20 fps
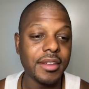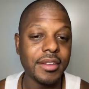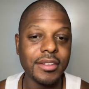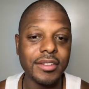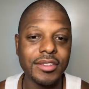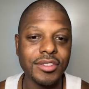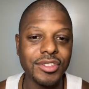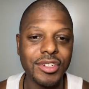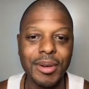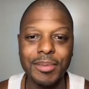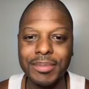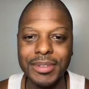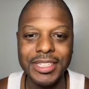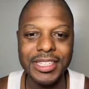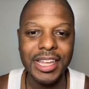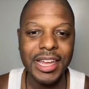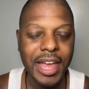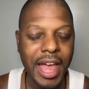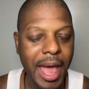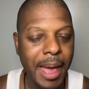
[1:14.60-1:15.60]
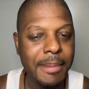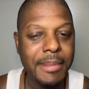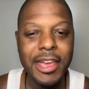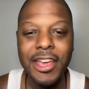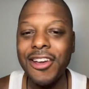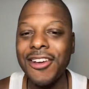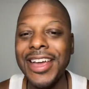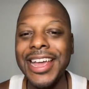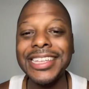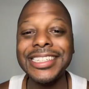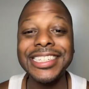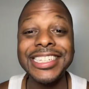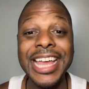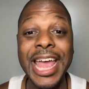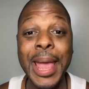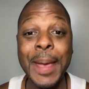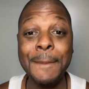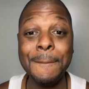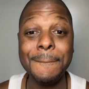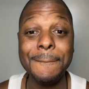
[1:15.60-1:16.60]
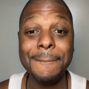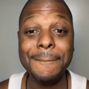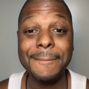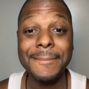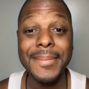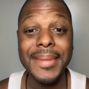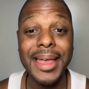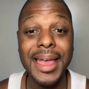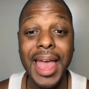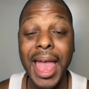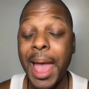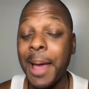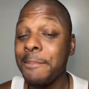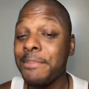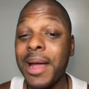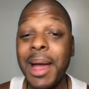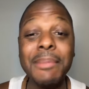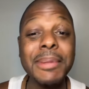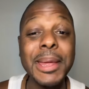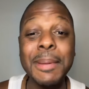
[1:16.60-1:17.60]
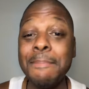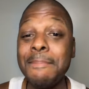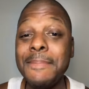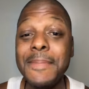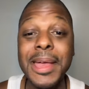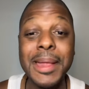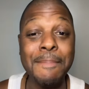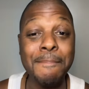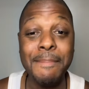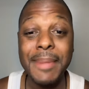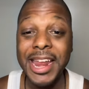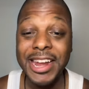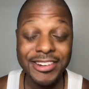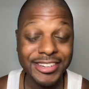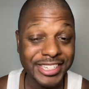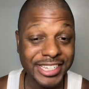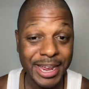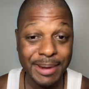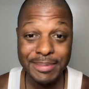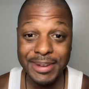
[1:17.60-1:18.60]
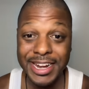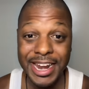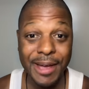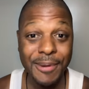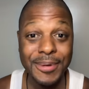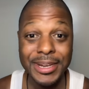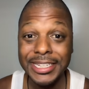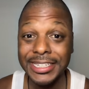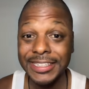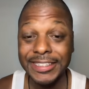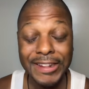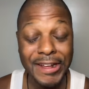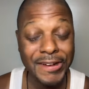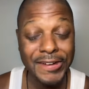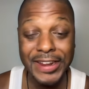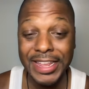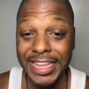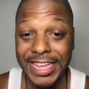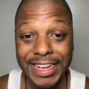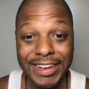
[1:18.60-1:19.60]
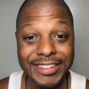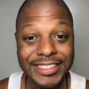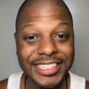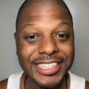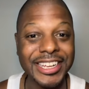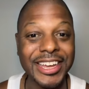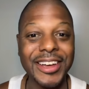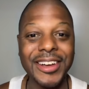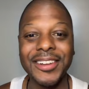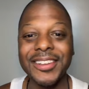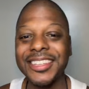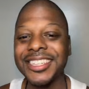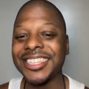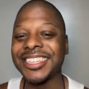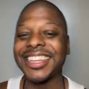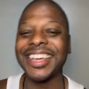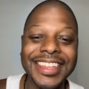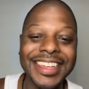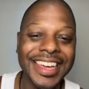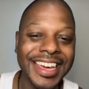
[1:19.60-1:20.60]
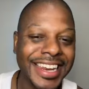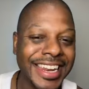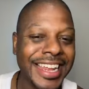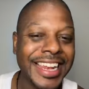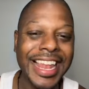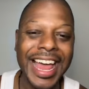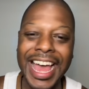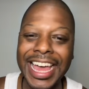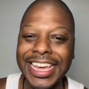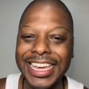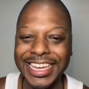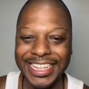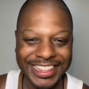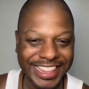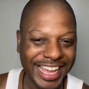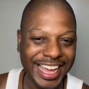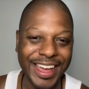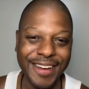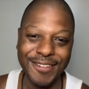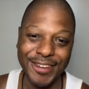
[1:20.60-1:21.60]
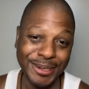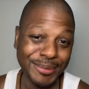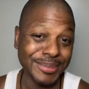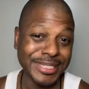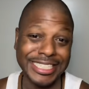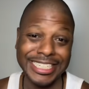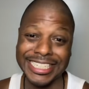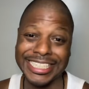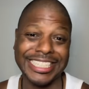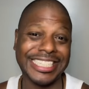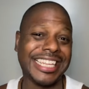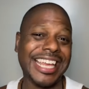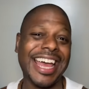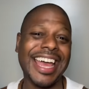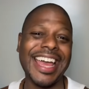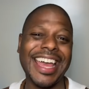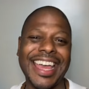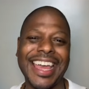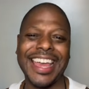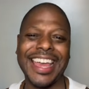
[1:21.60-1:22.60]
Trump was like, I'm in great shape. I'm probably in better shape than I was 30 years ago. Any lie he could think of, he would just say.